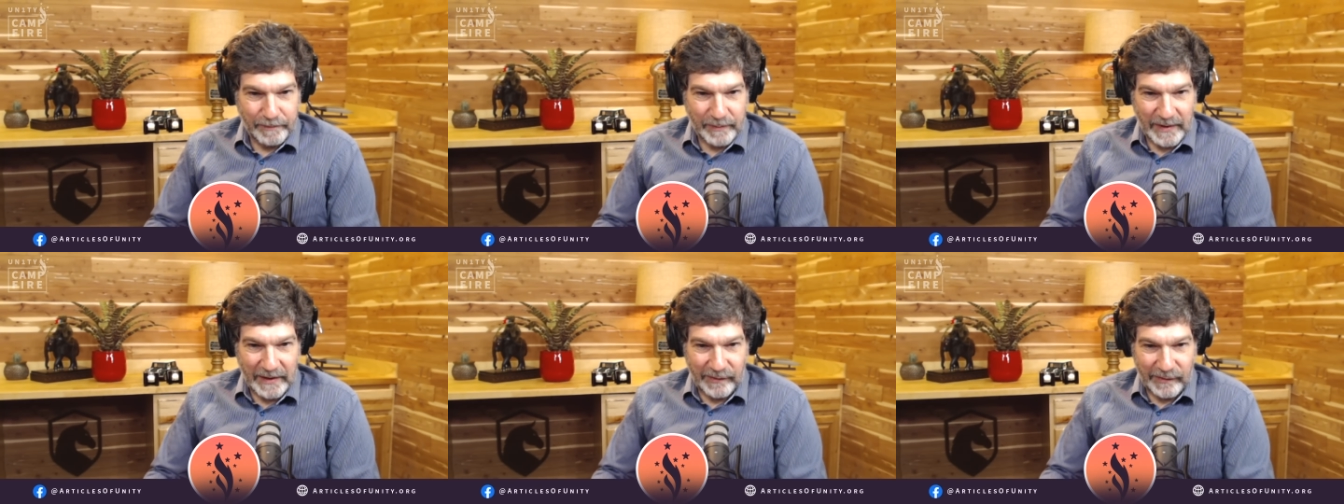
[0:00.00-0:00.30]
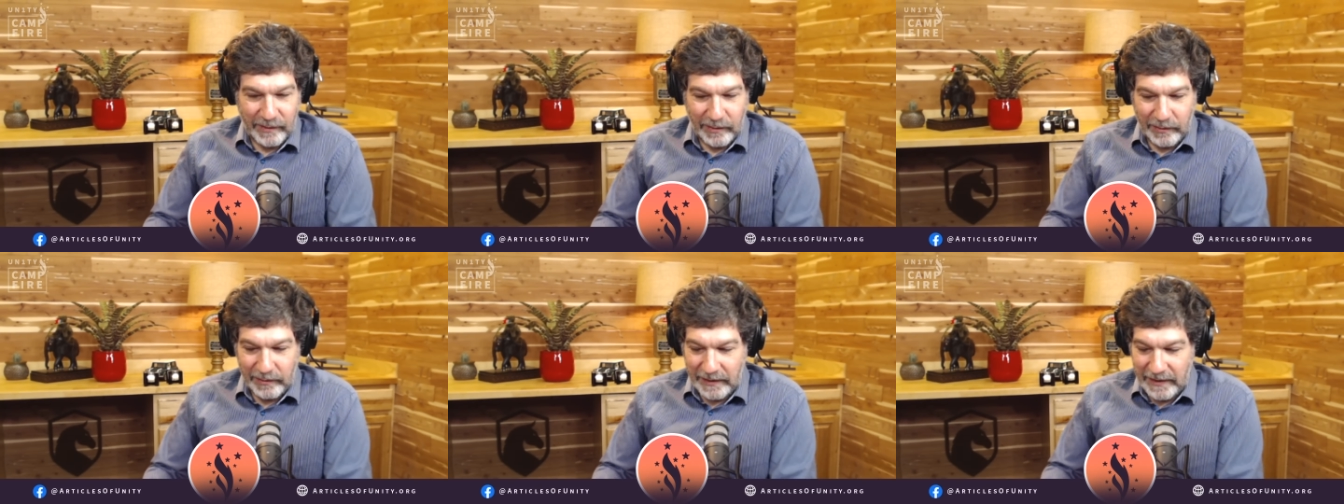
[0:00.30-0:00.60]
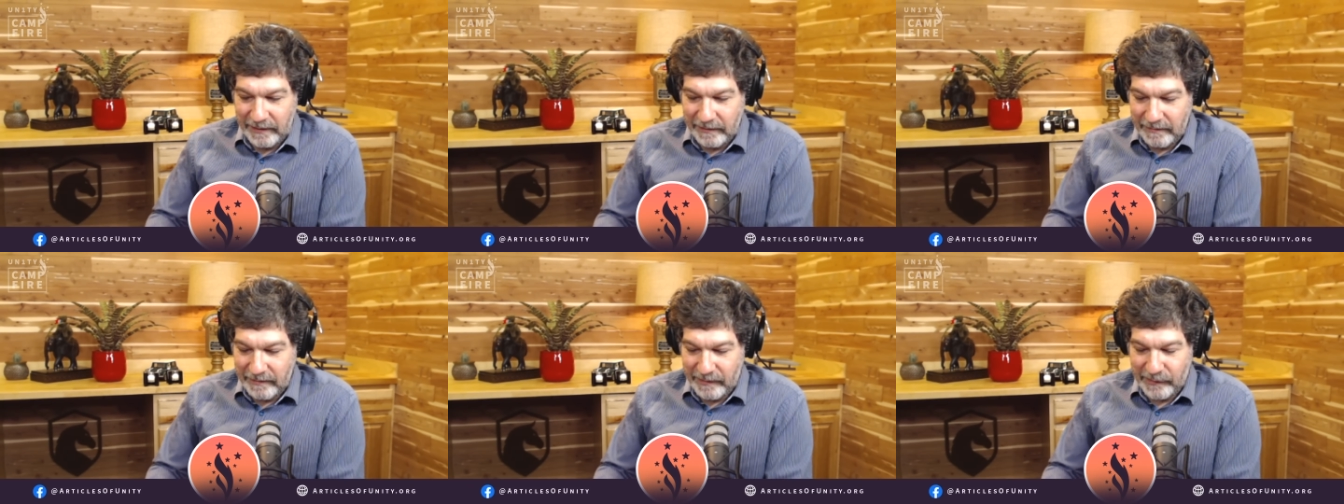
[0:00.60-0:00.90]
is
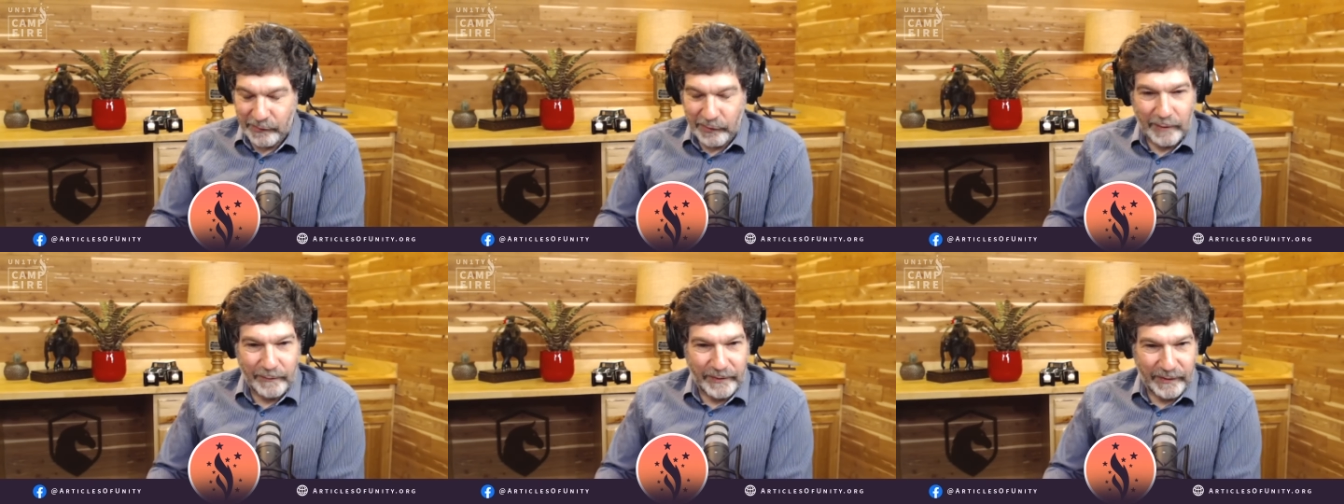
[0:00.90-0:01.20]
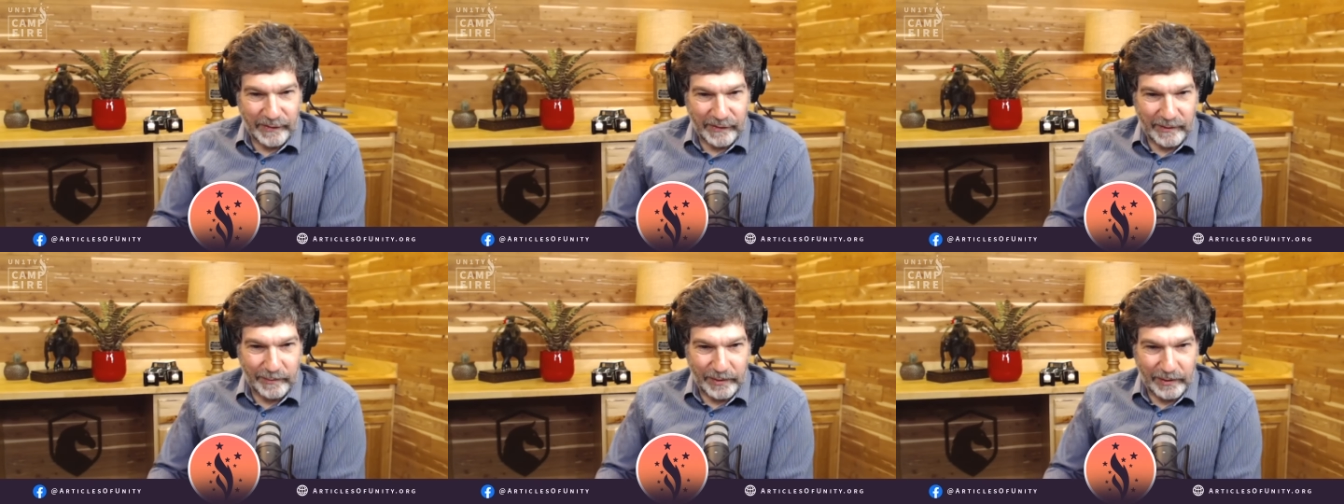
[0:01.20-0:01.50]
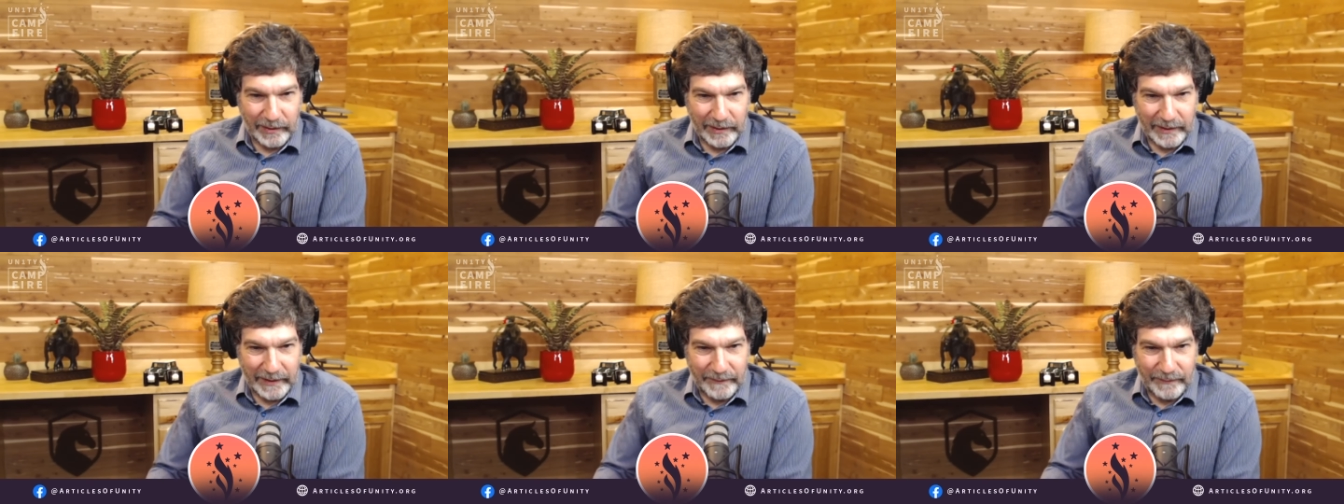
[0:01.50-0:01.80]
only
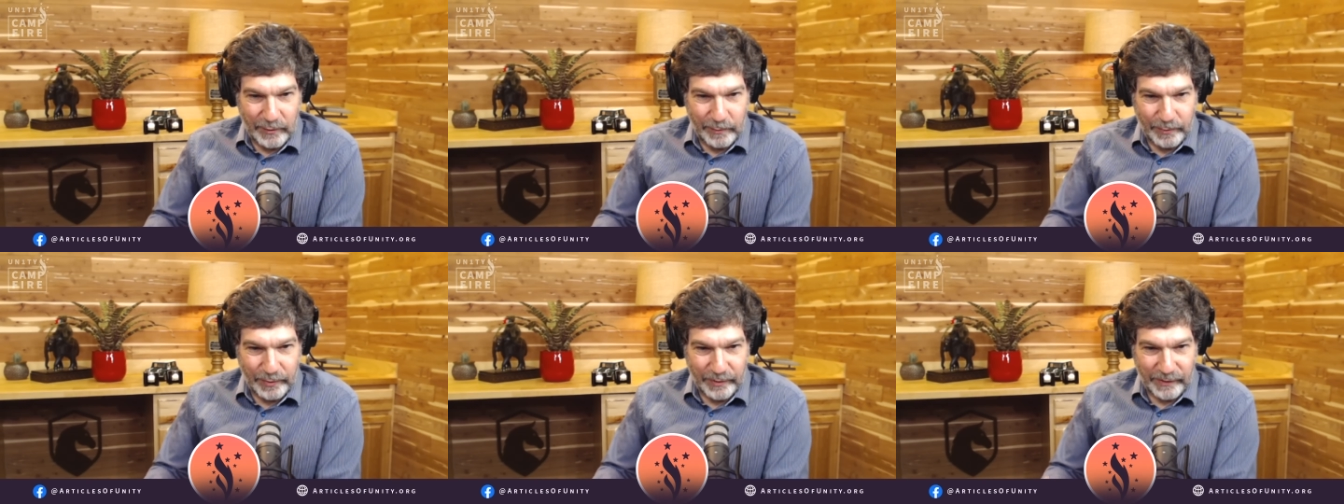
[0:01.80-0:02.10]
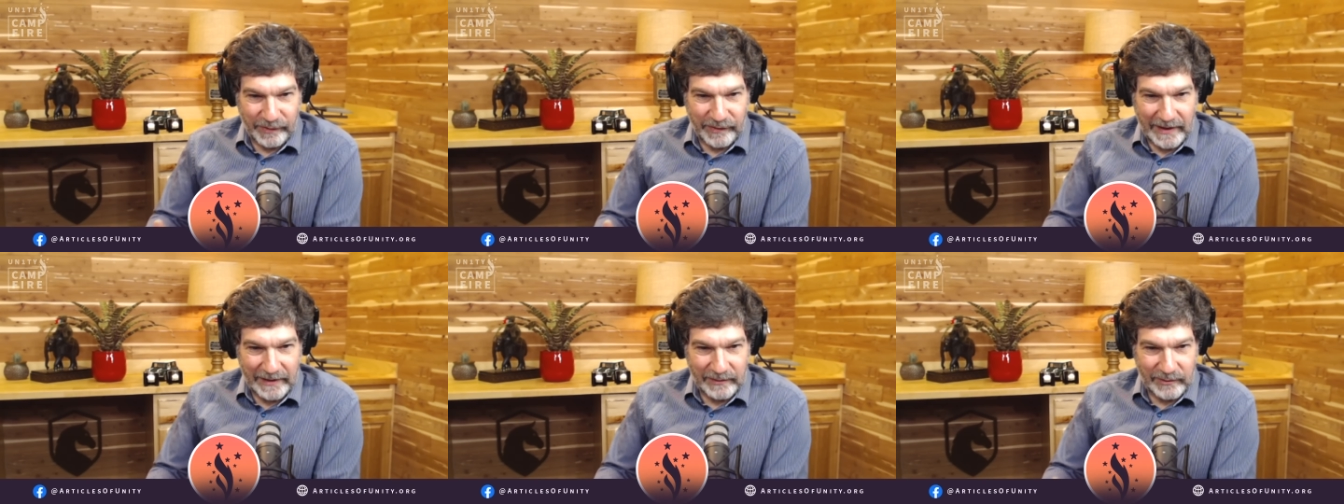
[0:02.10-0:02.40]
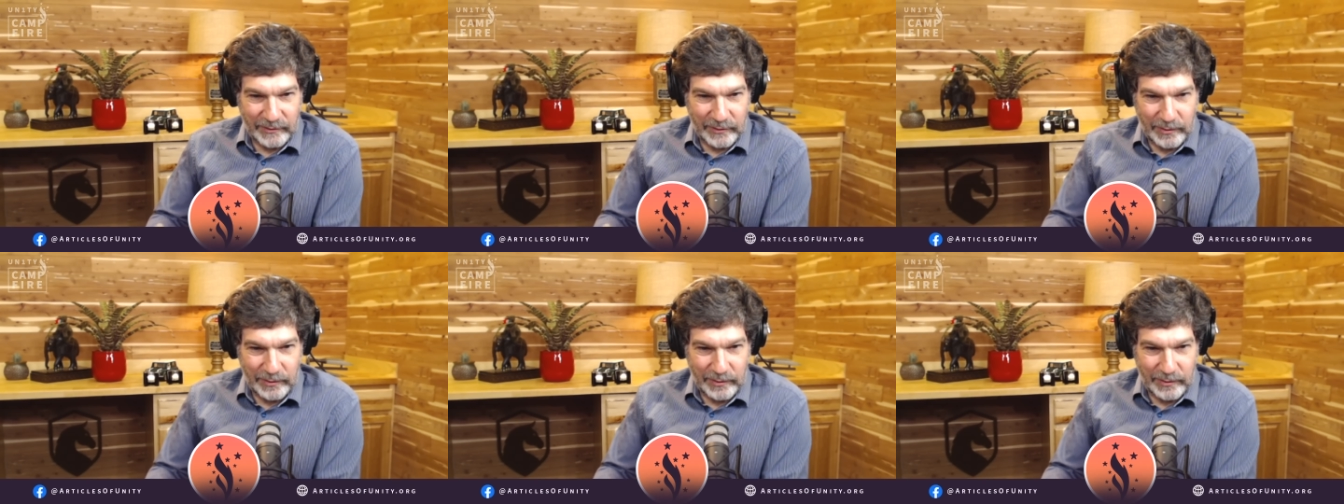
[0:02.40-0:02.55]
surfaceable if you present